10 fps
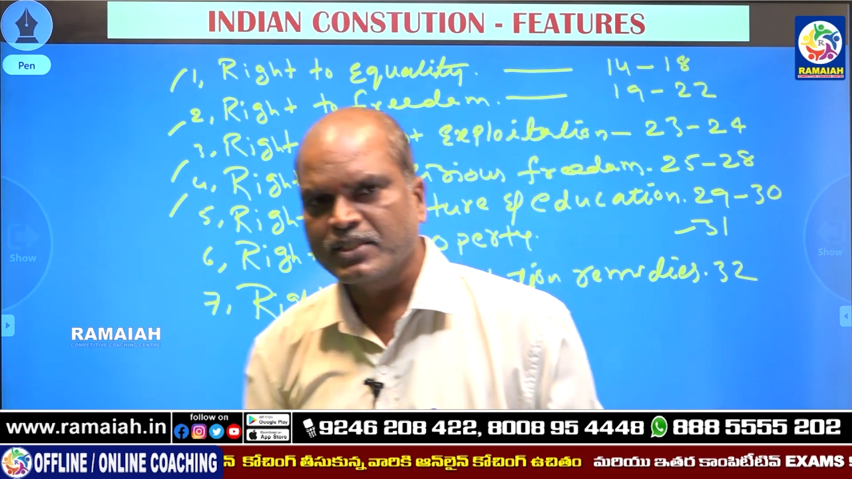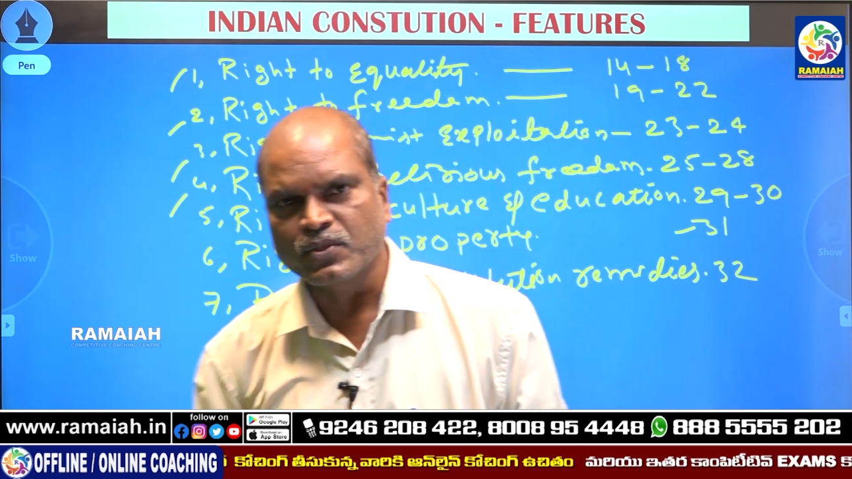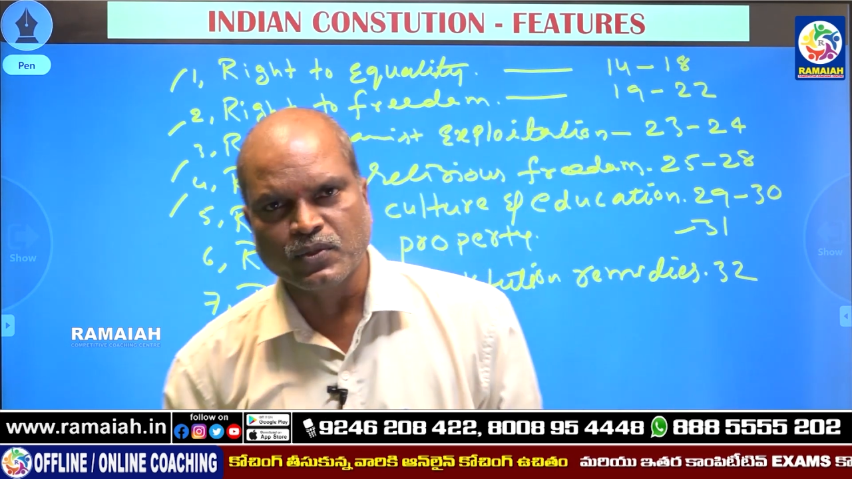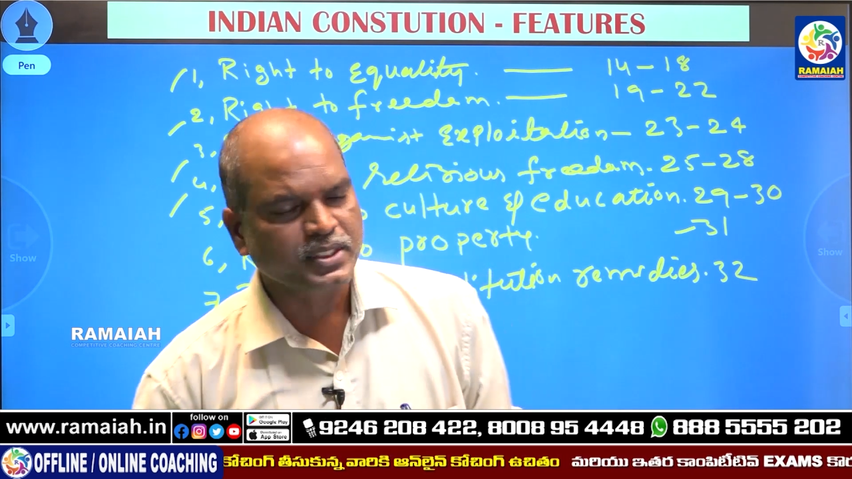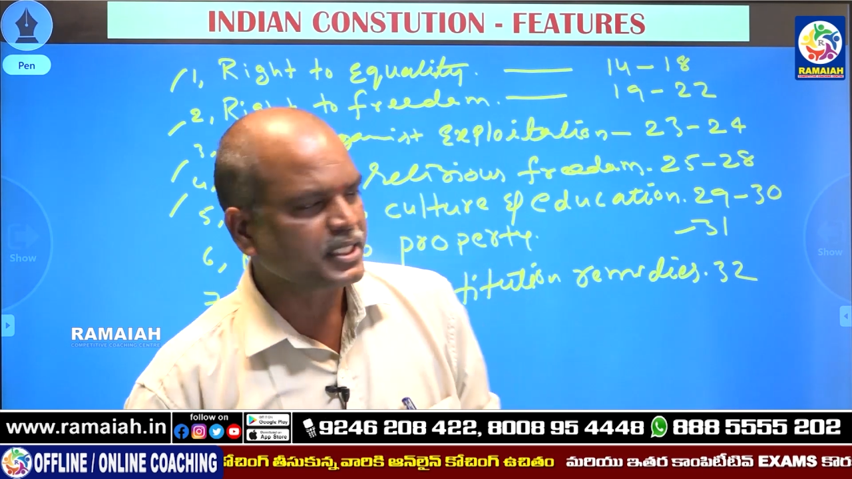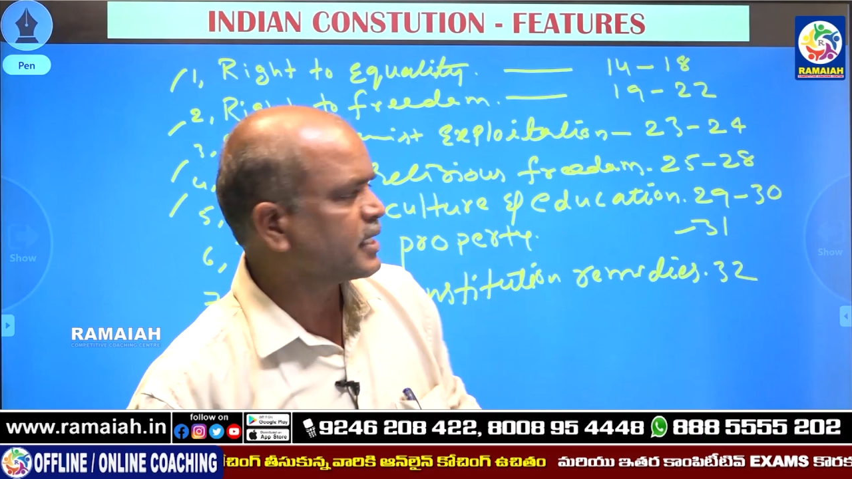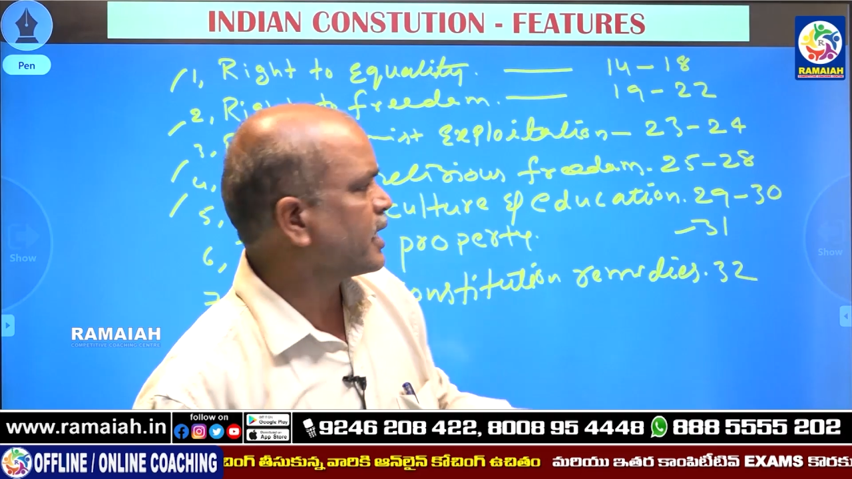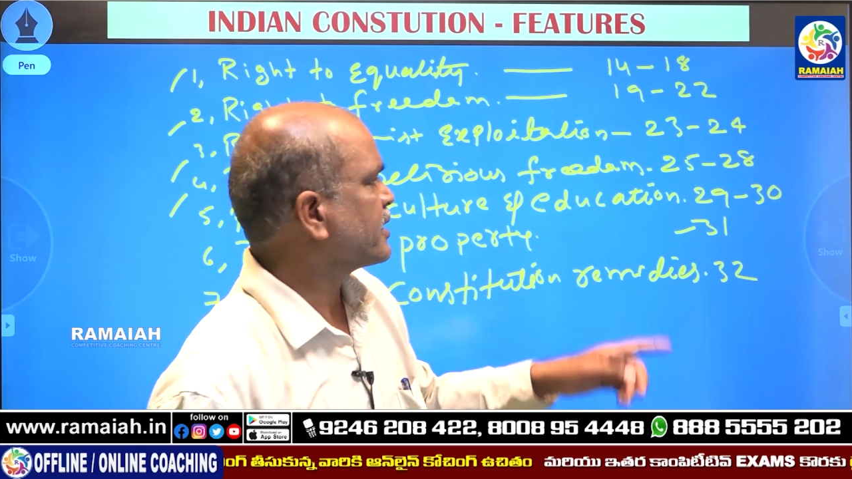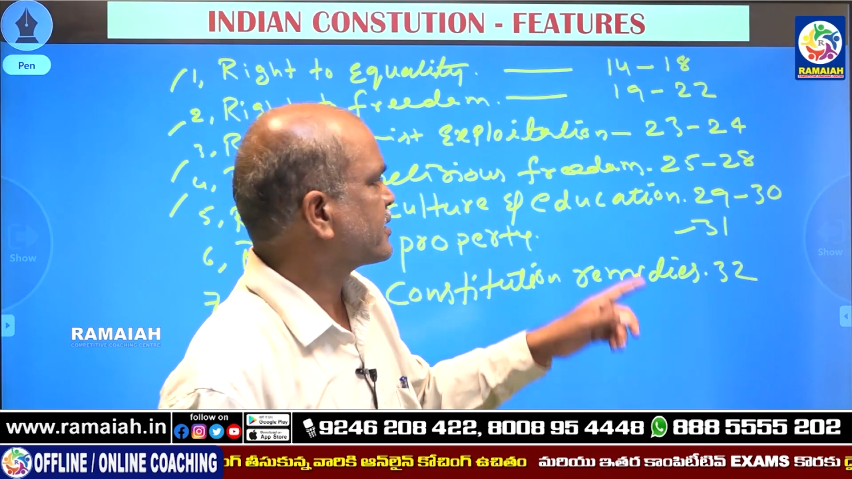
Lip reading: 29,